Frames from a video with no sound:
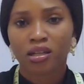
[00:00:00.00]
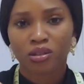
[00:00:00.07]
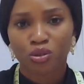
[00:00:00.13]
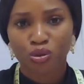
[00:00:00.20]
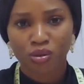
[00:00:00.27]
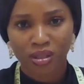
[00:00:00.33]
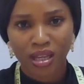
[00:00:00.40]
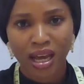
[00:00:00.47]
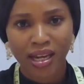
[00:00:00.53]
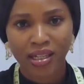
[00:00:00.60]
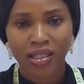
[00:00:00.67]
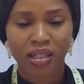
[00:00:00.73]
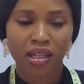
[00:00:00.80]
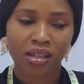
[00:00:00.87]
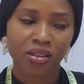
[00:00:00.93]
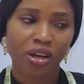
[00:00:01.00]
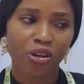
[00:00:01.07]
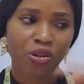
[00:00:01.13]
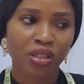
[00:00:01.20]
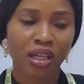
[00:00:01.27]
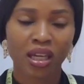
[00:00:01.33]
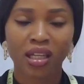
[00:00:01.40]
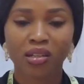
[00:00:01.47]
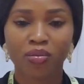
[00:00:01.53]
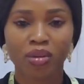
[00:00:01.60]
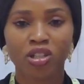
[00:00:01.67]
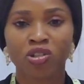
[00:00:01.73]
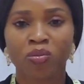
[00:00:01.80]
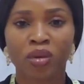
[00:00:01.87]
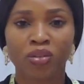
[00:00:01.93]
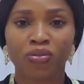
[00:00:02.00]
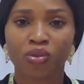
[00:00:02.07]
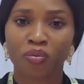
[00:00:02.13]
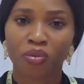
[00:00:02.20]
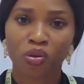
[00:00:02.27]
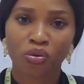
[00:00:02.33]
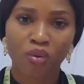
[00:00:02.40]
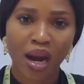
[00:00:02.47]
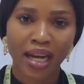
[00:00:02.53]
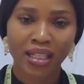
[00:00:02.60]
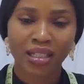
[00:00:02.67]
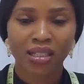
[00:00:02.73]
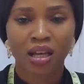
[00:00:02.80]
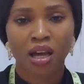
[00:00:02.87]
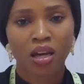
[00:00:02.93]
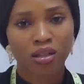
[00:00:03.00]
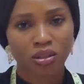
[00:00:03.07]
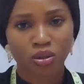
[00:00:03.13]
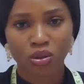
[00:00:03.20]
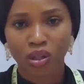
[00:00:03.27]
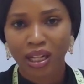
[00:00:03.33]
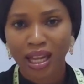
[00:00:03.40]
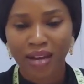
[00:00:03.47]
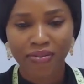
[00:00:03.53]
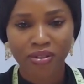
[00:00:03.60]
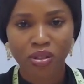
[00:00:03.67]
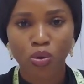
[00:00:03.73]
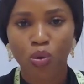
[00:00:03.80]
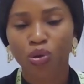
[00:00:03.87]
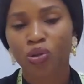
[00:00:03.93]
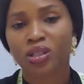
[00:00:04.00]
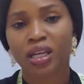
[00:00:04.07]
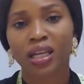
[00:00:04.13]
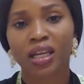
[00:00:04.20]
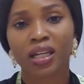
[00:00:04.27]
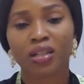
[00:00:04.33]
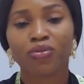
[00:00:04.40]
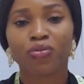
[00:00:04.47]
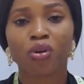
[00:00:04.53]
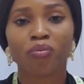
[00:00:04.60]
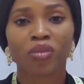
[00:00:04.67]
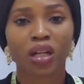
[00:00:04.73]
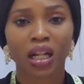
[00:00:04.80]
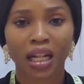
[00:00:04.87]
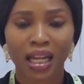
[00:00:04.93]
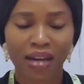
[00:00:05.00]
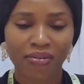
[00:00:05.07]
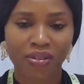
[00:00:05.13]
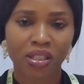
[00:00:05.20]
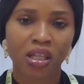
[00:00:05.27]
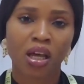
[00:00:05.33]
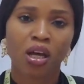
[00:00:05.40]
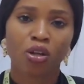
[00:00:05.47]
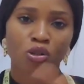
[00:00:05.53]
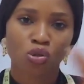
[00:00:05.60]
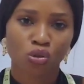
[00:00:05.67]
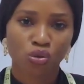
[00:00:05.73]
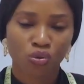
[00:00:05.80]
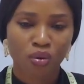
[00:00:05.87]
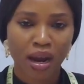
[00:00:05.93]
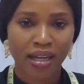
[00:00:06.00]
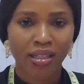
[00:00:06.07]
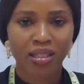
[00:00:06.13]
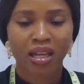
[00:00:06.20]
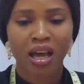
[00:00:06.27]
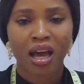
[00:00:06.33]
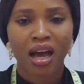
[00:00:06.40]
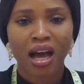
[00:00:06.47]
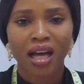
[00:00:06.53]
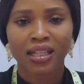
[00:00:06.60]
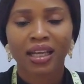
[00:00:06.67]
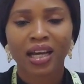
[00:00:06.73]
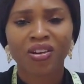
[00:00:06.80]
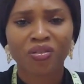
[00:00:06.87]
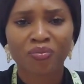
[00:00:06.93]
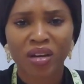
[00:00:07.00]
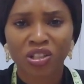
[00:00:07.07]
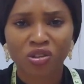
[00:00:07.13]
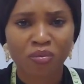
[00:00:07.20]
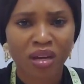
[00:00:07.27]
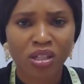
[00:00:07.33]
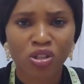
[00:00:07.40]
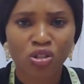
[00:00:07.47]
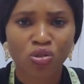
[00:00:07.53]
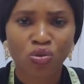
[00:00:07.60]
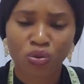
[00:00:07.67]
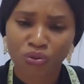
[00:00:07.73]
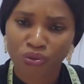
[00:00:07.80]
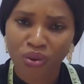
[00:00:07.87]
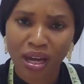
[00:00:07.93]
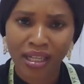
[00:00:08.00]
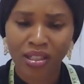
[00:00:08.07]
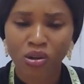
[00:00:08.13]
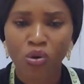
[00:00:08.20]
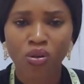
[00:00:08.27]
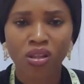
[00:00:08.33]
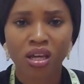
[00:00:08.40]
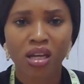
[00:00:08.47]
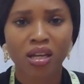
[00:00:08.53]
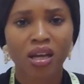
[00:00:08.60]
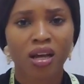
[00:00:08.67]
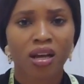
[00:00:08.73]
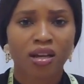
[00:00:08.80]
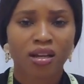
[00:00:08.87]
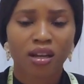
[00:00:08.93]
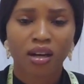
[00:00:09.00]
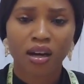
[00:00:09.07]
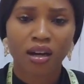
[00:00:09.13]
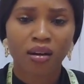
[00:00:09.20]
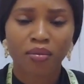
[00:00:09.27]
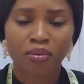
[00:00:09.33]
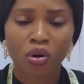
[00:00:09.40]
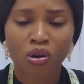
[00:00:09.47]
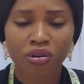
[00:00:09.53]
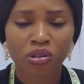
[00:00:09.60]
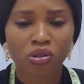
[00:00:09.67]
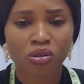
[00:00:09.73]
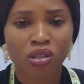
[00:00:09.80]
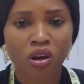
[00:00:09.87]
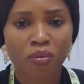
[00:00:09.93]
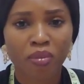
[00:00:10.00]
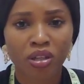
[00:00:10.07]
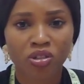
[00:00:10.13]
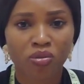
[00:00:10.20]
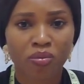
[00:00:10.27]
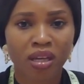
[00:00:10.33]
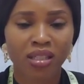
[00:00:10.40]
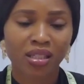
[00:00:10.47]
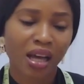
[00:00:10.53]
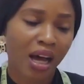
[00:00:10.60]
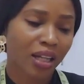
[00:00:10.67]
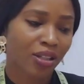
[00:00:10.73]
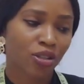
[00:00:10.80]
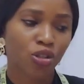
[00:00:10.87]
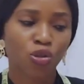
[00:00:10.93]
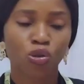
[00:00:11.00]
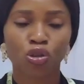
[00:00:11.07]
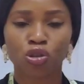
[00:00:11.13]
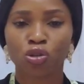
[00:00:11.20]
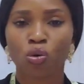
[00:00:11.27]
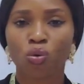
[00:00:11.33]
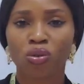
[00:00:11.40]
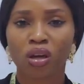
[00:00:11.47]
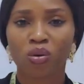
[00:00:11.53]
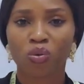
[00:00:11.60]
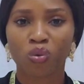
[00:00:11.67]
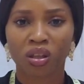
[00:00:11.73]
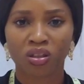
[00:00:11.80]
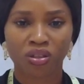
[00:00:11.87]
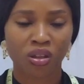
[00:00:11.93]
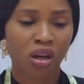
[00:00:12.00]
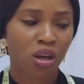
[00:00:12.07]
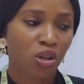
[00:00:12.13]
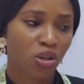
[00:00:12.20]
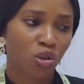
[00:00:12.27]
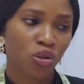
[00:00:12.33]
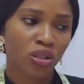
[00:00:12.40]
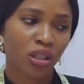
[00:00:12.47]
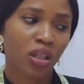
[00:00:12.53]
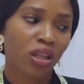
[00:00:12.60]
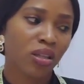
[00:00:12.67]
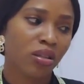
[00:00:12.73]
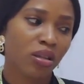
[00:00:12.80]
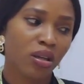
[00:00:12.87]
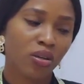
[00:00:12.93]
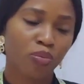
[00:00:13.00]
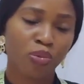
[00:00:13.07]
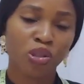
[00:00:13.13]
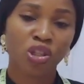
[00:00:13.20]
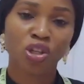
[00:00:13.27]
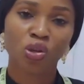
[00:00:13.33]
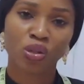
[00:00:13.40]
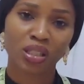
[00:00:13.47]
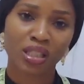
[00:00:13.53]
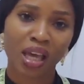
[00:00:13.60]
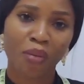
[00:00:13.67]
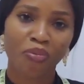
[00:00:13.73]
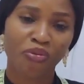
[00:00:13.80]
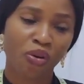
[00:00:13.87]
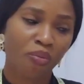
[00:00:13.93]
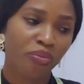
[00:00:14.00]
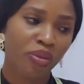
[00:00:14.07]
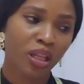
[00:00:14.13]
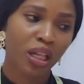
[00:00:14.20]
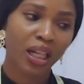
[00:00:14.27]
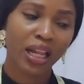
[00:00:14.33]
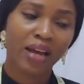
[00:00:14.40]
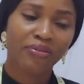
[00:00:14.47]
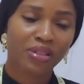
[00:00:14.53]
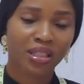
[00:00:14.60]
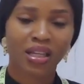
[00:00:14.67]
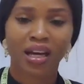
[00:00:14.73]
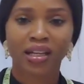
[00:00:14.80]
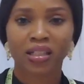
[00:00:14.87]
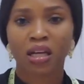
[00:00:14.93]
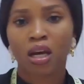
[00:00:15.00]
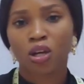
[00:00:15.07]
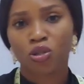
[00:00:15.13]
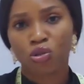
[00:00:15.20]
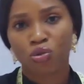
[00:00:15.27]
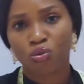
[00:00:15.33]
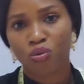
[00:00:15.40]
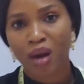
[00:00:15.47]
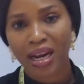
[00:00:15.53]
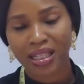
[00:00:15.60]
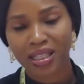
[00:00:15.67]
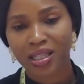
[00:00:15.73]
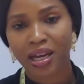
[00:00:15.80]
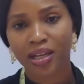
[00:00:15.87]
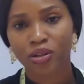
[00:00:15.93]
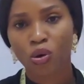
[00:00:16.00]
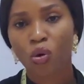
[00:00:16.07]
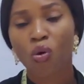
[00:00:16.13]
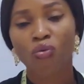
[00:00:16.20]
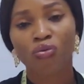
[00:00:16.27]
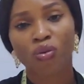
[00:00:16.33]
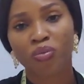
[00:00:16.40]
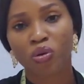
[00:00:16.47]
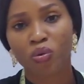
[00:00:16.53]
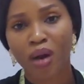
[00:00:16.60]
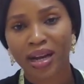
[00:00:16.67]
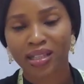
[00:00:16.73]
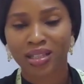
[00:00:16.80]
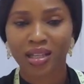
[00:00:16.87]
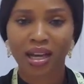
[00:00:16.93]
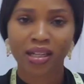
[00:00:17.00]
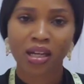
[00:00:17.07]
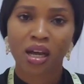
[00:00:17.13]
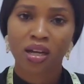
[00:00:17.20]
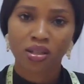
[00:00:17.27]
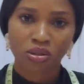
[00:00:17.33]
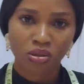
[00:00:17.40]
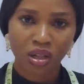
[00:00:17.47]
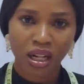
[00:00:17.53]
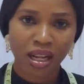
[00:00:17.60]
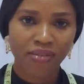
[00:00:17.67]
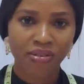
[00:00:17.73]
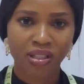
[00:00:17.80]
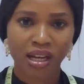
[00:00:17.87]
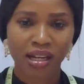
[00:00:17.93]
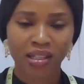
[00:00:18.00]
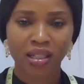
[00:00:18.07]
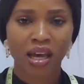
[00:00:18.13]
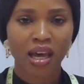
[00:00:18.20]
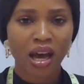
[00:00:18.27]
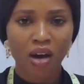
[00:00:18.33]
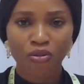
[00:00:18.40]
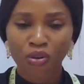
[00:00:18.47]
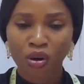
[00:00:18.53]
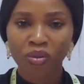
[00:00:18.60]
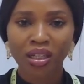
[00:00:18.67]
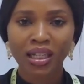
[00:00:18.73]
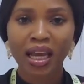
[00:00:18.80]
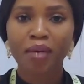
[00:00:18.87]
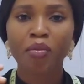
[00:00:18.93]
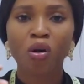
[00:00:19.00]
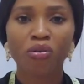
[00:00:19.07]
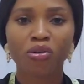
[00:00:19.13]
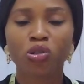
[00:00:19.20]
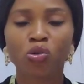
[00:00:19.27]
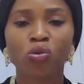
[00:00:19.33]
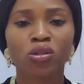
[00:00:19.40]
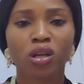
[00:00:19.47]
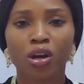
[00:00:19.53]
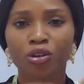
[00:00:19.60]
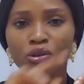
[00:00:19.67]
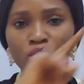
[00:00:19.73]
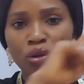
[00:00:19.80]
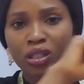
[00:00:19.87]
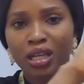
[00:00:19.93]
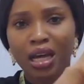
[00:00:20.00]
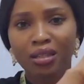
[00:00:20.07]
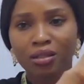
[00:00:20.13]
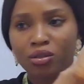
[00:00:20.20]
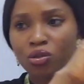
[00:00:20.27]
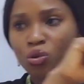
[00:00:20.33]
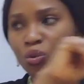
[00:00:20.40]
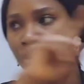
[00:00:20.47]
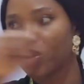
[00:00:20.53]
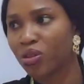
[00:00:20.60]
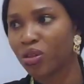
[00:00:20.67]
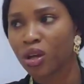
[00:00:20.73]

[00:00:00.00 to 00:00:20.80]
to side. Either you're taking a measurement from the right to the left, or you're taking it from the left to the right. And the kind of measurements you would find under horizontal measurements are your shoulder width. You're putting your tape from the left side to the right side, or from the right side to the left side. From the name horizontal, you know it has to do with